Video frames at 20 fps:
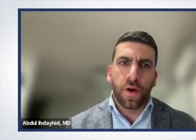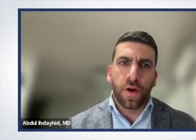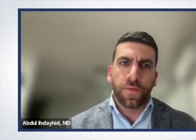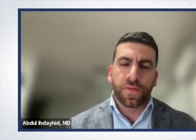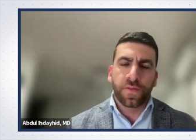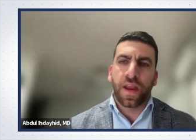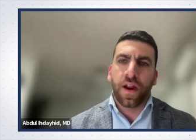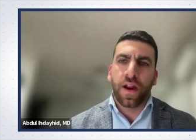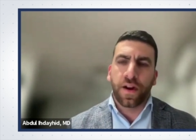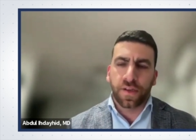of
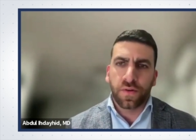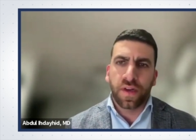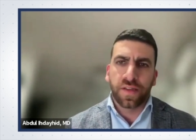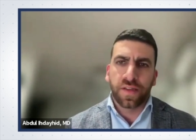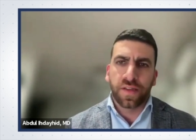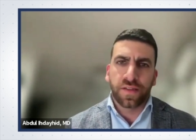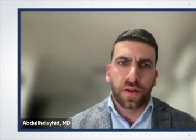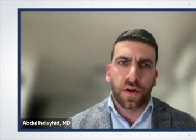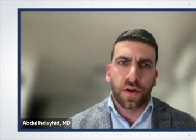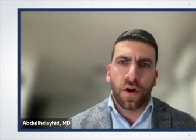
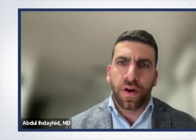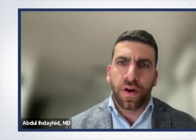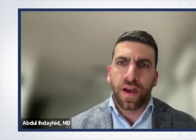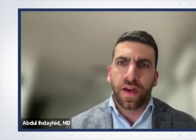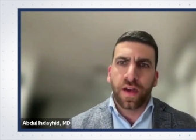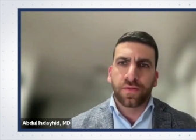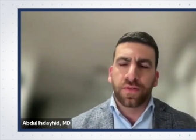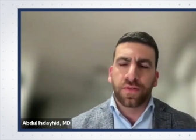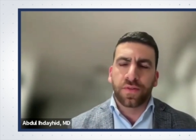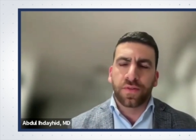characterizing the coronary
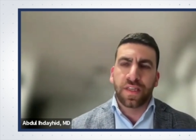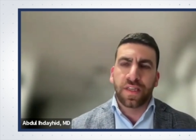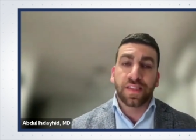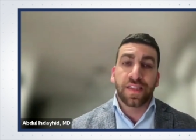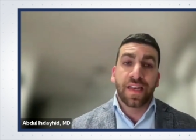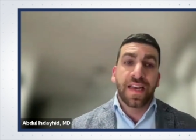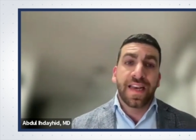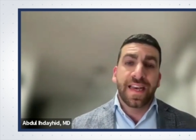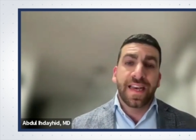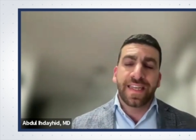artery
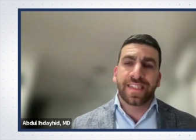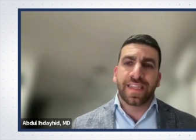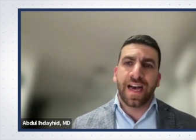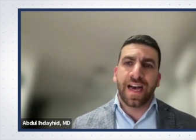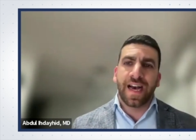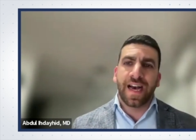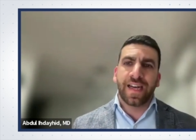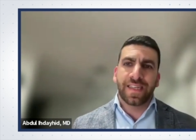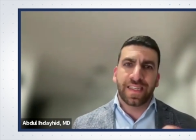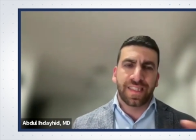disease is
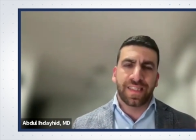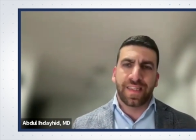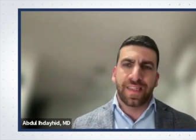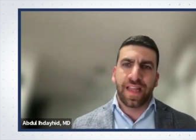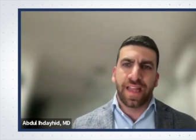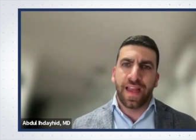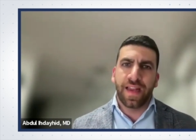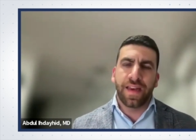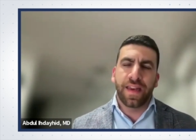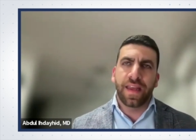
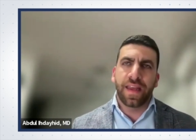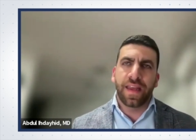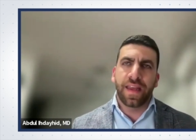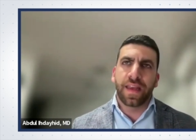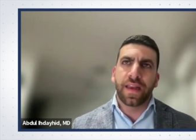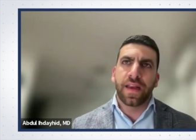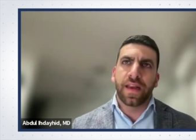understanding,